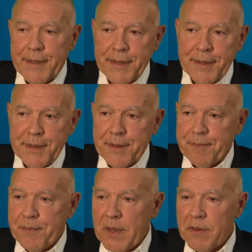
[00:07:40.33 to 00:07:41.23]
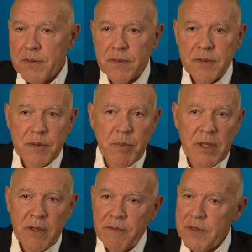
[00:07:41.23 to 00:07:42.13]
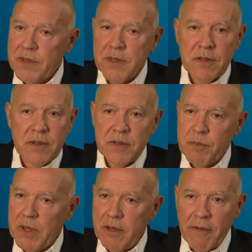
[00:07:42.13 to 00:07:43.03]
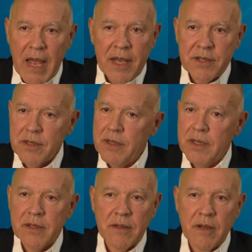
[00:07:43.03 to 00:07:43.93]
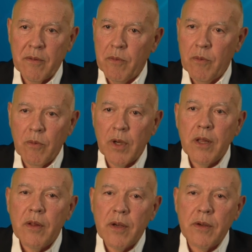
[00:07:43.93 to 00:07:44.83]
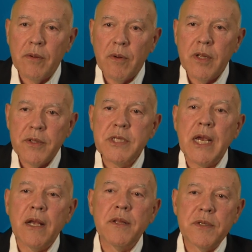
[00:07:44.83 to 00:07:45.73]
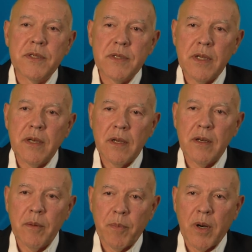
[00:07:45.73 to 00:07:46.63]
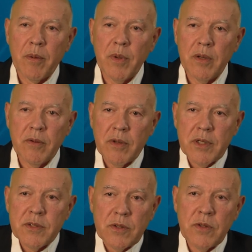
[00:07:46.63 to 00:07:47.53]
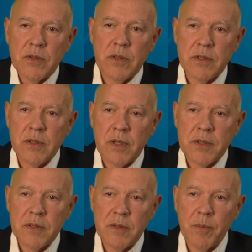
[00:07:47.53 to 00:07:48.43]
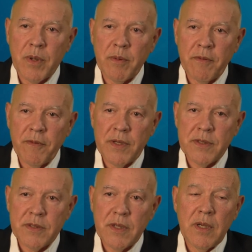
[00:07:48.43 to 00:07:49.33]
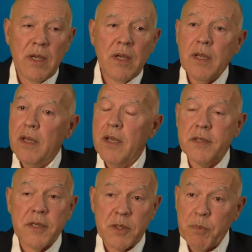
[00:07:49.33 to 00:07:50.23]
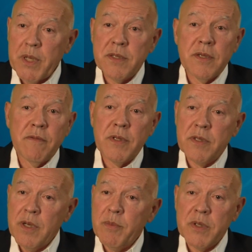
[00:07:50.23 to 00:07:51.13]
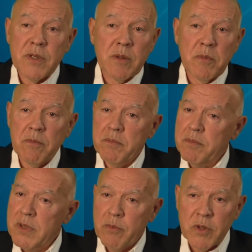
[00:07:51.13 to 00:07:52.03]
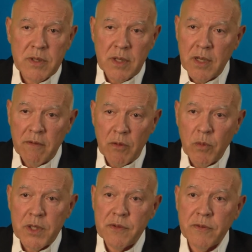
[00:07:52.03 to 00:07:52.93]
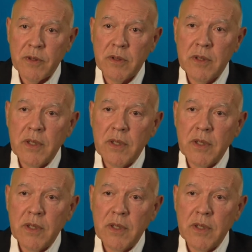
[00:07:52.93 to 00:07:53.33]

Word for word: uh, you know, speed of decision, speed of action. And you know, what are the, what are the challenges that a department or an institution as large as the department faces? It's expensive, it's cumbersome, some would say even wasteful,